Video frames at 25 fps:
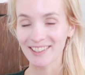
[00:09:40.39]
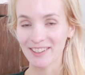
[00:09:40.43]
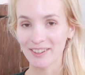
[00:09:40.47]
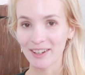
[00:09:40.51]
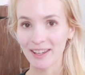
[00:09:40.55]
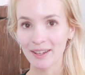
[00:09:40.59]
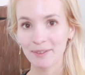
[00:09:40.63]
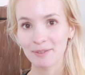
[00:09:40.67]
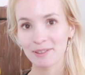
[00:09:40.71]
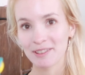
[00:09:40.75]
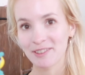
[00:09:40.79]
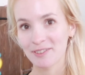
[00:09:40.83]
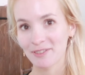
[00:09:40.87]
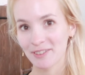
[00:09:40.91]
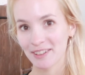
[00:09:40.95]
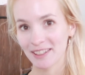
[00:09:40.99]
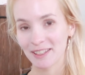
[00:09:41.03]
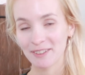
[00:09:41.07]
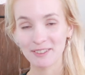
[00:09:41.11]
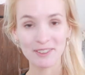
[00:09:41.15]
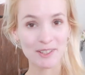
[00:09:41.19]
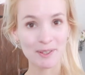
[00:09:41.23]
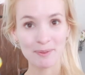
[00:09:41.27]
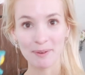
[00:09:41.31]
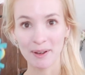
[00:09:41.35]
So he was
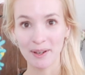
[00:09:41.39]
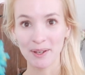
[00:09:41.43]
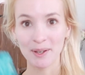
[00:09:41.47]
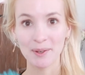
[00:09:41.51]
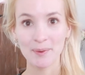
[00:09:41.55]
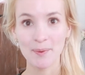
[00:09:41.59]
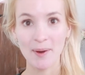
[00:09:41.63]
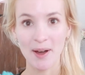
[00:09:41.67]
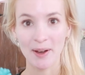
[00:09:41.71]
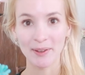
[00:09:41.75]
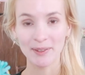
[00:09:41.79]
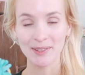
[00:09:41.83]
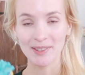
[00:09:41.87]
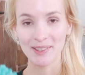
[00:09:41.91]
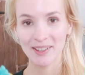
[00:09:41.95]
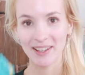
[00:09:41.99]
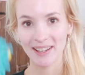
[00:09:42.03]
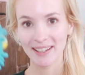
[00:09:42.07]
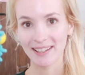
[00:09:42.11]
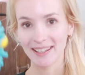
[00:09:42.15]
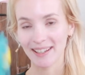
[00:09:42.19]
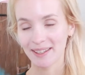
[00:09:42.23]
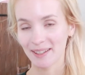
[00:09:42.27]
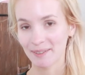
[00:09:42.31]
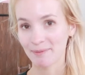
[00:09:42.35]
really responding well to
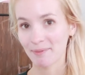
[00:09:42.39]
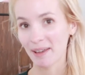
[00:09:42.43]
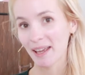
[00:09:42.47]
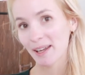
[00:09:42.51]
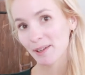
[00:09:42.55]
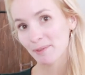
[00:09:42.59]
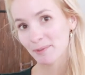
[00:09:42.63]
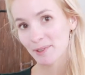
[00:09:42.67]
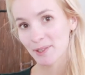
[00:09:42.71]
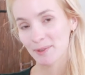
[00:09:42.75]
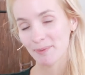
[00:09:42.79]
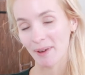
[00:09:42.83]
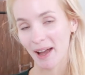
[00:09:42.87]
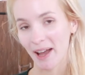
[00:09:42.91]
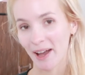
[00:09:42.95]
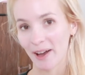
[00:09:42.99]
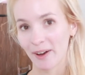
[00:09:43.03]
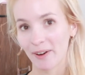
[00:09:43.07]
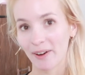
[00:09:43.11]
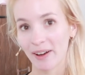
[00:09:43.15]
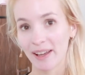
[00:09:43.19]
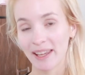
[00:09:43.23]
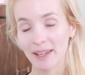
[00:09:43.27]
it. It made him smile.